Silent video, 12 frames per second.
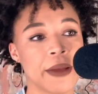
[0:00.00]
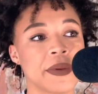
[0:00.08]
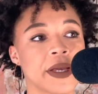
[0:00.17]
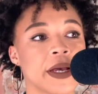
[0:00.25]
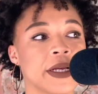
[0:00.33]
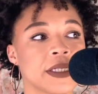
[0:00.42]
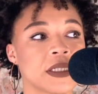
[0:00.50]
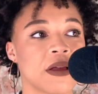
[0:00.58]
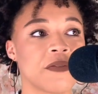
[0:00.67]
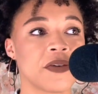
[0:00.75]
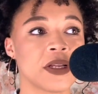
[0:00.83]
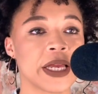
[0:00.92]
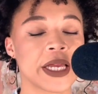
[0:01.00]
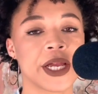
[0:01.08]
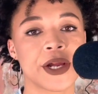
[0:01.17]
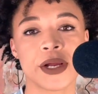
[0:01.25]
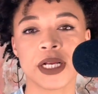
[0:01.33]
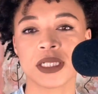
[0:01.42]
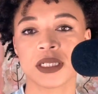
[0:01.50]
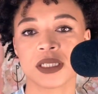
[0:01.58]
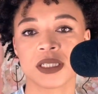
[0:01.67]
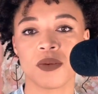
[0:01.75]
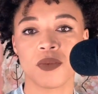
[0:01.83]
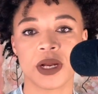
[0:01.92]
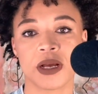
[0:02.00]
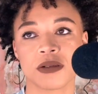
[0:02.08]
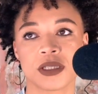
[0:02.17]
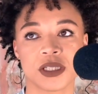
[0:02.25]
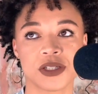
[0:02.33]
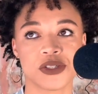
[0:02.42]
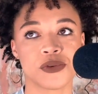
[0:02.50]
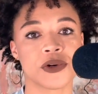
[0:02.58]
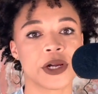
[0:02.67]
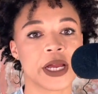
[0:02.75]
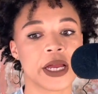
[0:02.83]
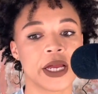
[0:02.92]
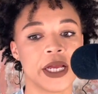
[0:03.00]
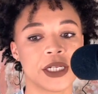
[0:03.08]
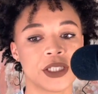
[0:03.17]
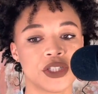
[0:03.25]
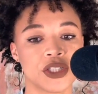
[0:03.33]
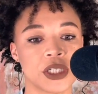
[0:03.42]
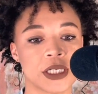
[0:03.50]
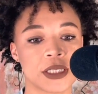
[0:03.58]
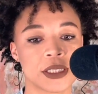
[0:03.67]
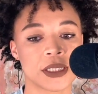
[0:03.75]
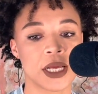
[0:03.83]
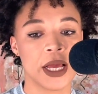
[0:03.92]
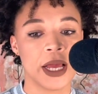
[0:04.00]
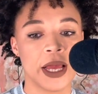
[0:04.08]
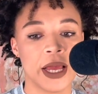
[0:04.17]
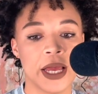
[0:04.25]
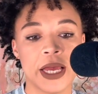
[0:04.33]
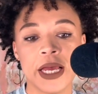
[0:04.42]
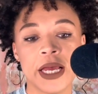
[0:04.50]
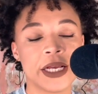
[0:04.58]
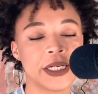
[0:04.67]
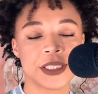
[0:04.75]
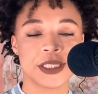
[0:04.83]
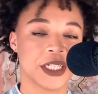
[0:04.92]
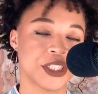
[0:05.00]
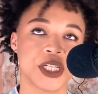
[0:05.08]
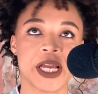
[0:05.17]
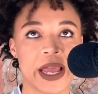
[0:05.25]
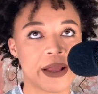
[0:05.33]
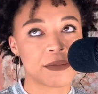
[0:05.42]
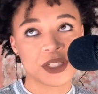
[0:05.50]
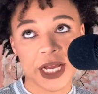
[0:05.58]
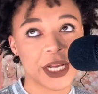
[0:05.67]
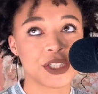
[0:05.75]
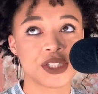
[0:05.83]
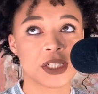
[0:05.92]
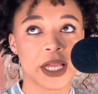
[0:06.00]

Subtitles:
because I feel like hearing someone else's story, it's it's such a game changer.